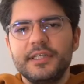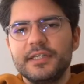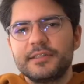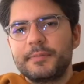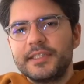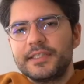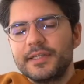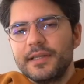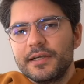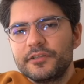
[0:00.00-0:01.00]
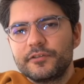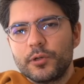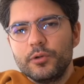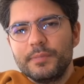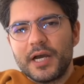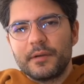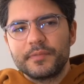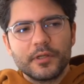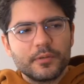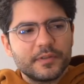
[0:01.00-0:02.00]
is basically like a roadmap,
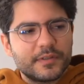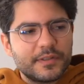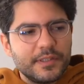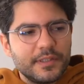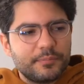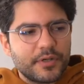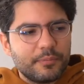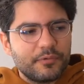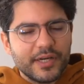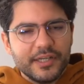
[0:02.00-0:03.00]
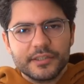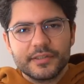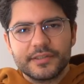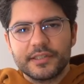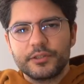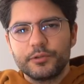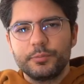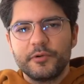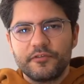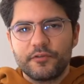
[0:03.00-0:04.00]
you know, it's the preparations that you do
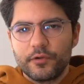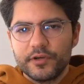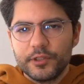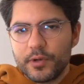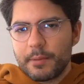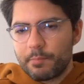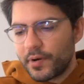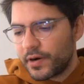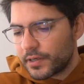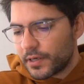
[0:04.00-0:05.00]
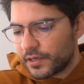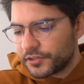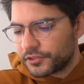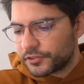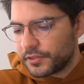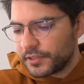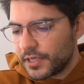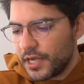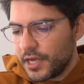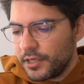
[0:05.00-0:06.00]
before you embark on a journey.
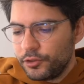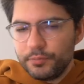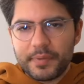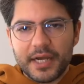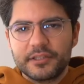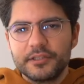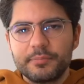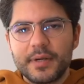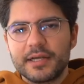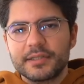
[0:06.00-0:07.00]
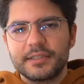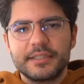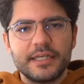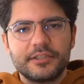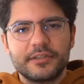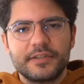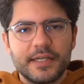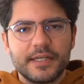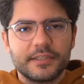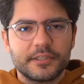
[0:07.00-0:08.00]
You pack your bags and get your
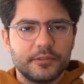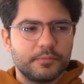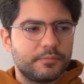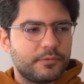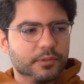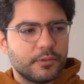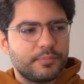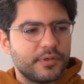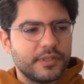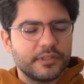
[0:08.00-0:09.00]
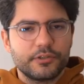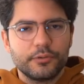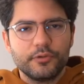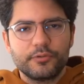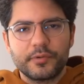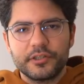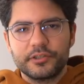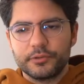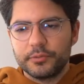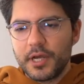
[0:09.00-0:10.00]
things and you, you know, put in your
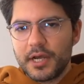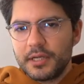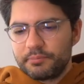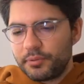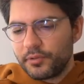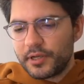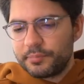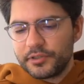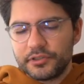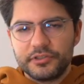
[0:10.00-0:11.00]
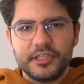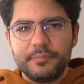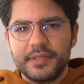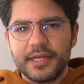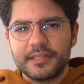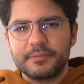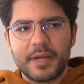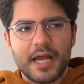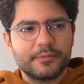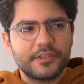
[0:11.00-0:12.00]
toothbrush, you pull up your GPS
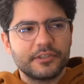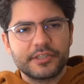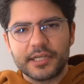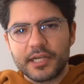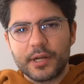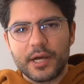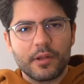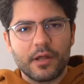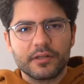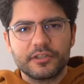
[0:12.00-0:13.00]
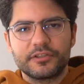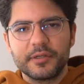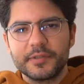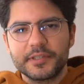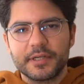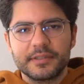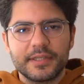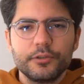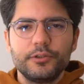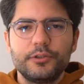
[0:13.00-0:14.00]
maps and check out how long the trip is gonna
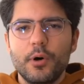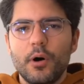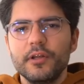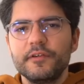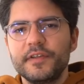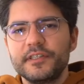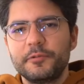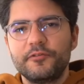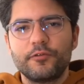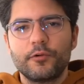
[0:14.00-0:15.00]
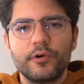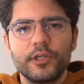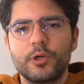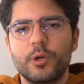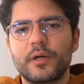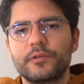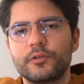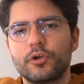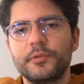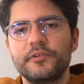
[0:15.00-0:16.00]
take. You do all of this before you go out the
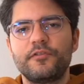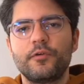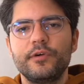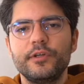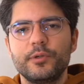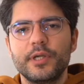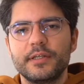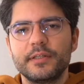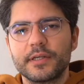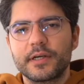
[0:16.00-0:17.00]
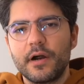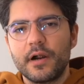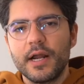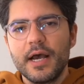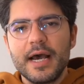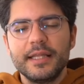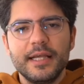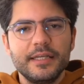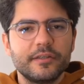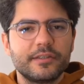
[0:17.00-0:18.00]
door, before you get into the car, and
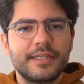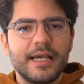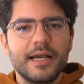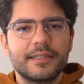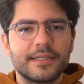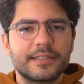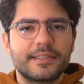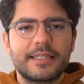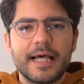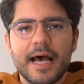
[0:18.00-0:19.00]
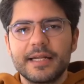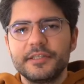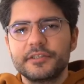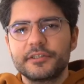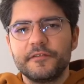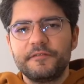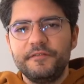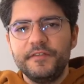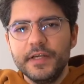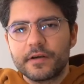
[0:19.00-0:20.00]
then your tactics, that is your
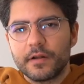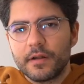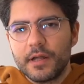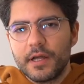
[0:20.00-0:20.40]
vehicle.